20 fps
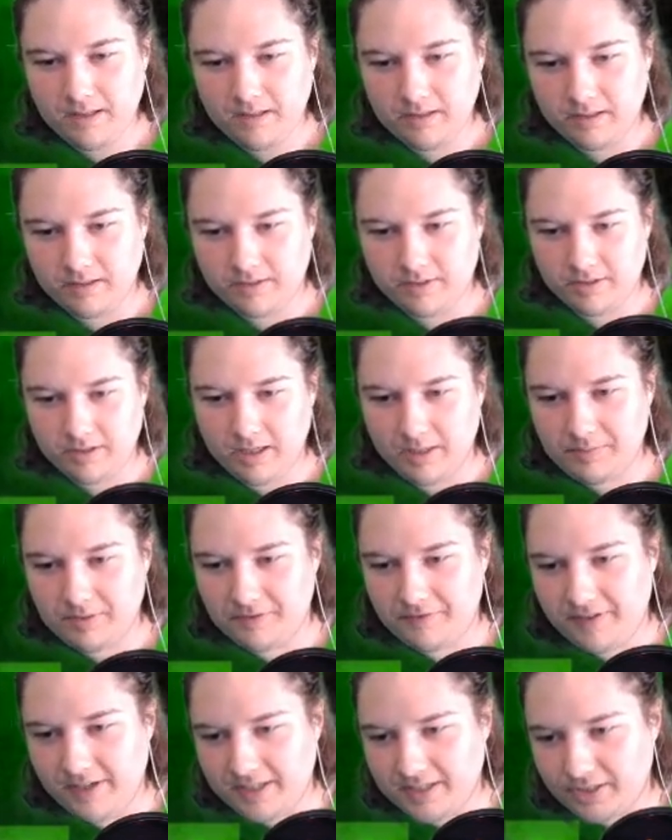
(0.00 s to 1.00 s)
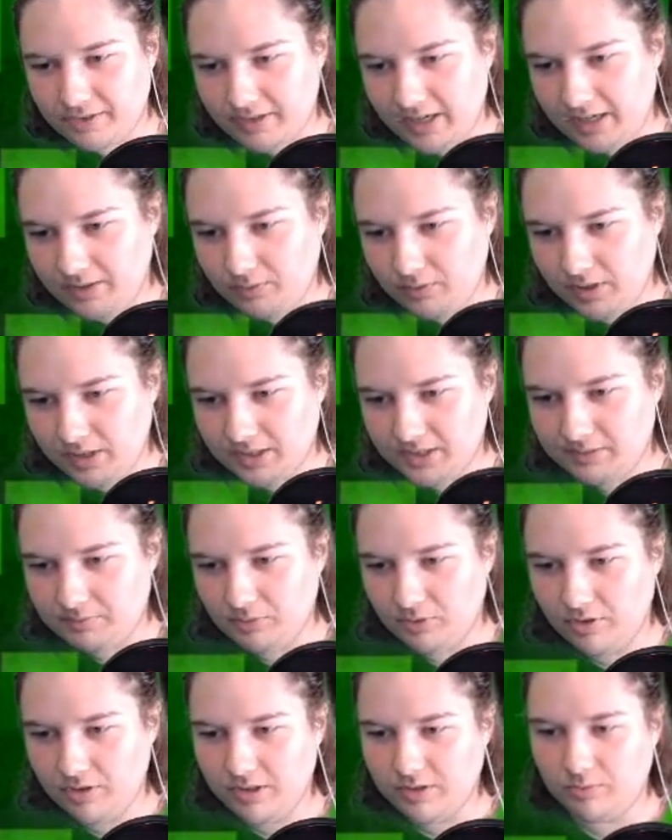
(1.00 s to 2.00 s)
You turn up to face the rat once
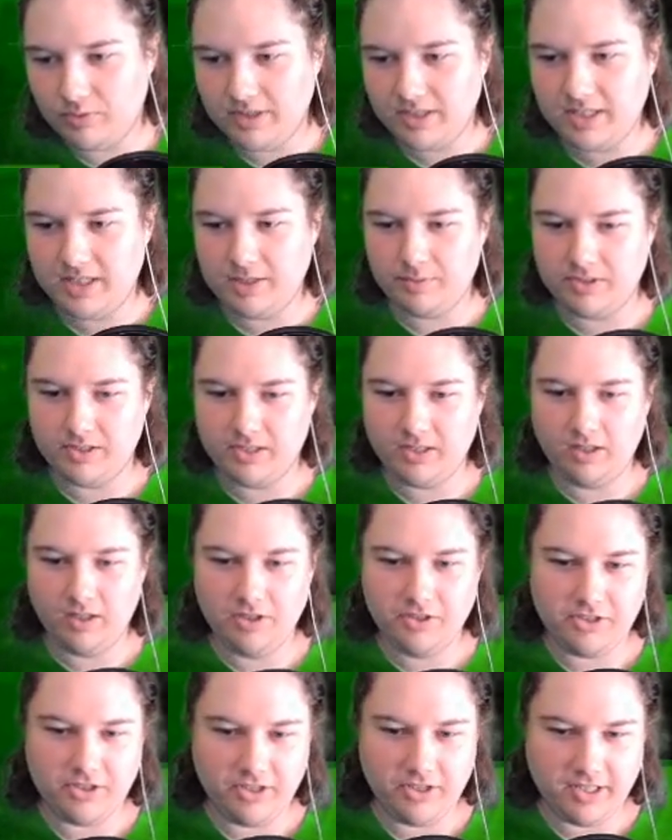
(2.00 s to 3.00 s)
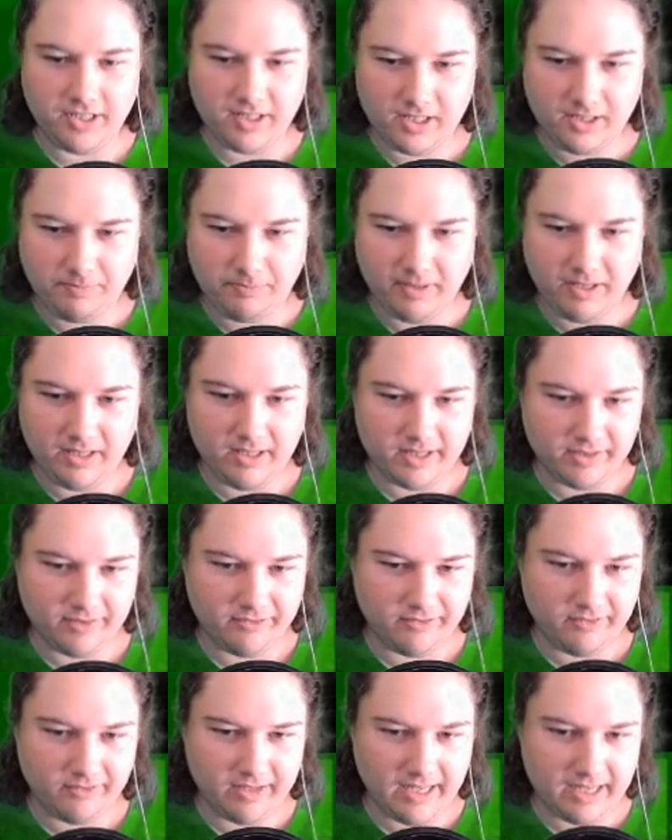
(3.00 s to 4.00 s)
more and wished he was closer you could spit in
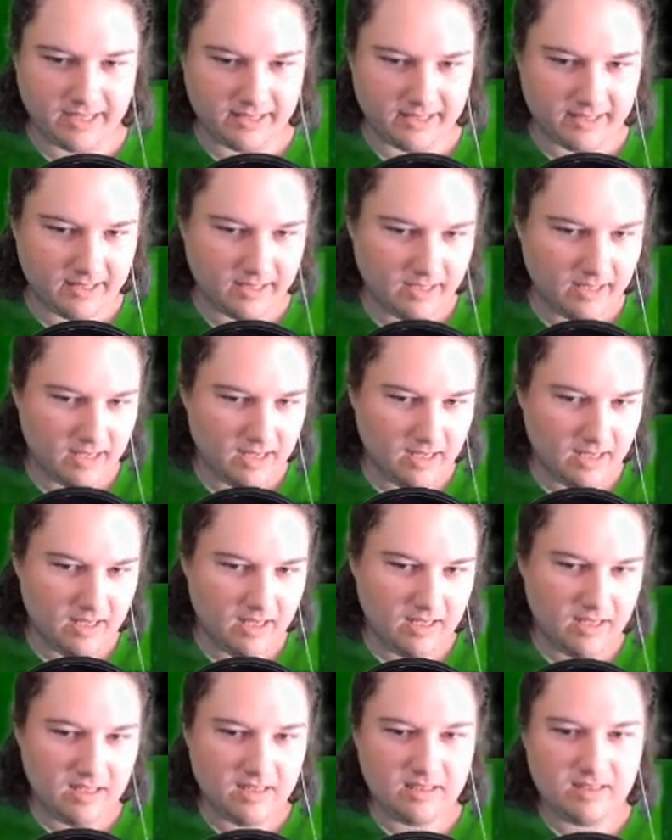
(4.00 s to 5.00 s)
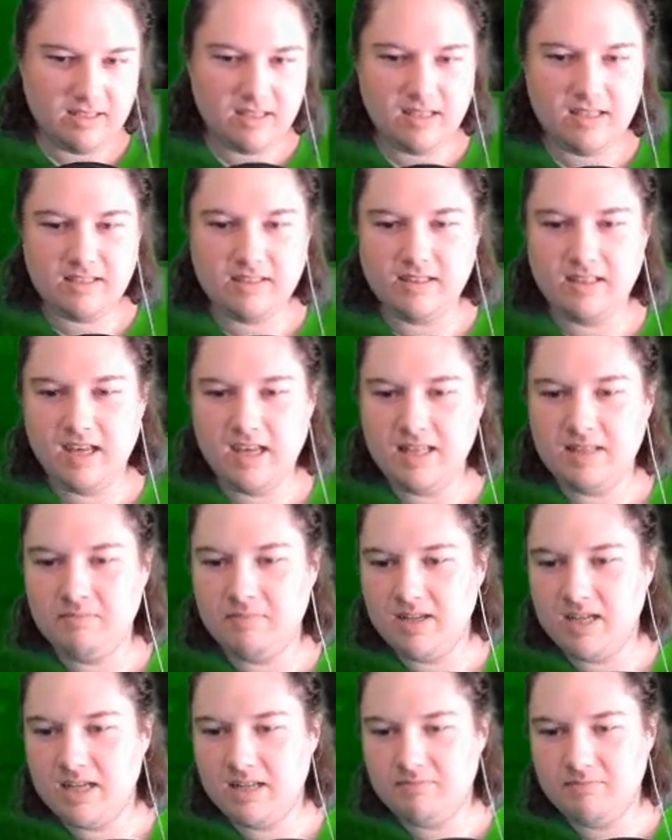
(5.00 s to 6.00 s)
his face. Just let
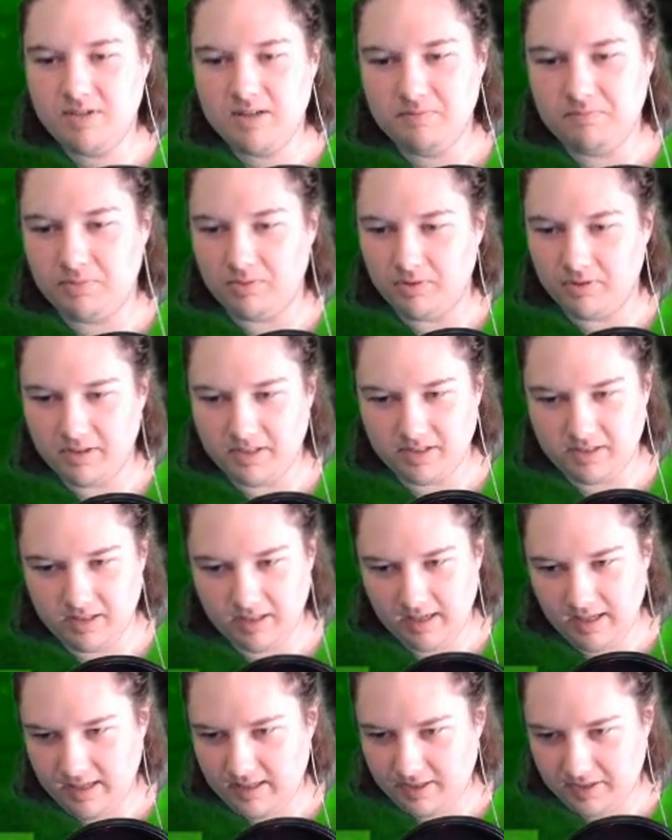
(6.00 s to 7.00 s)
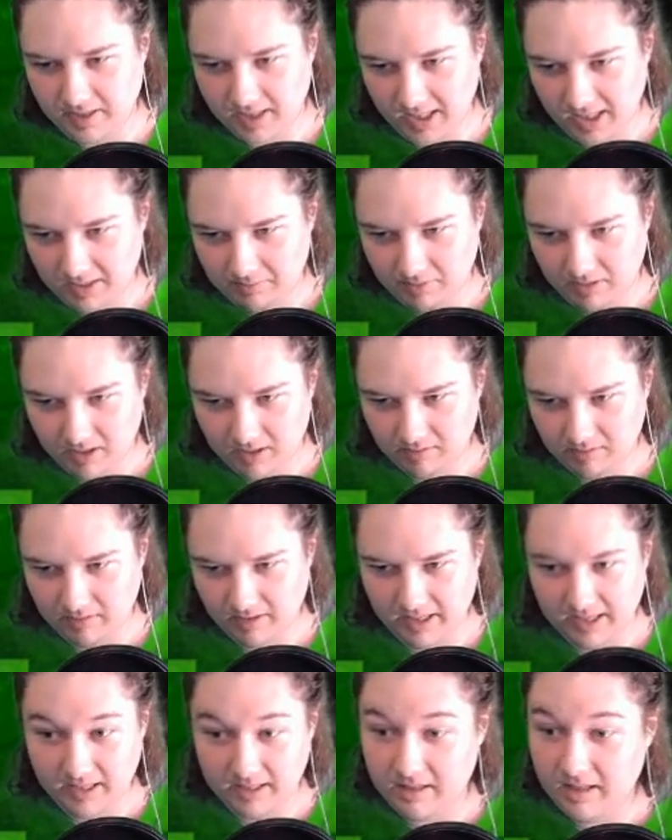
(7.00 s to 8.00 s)
me and my boys do their job,
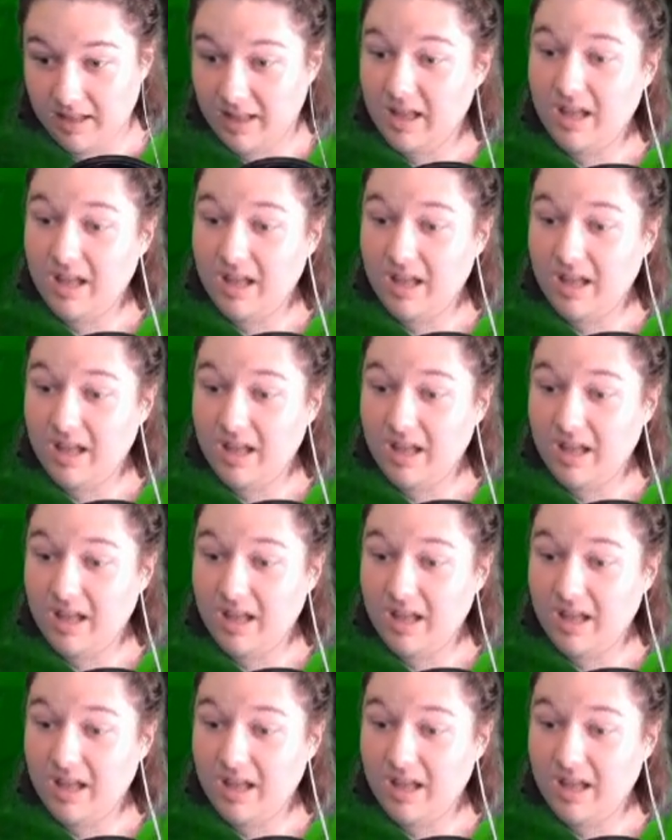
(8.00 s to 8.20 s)
alright.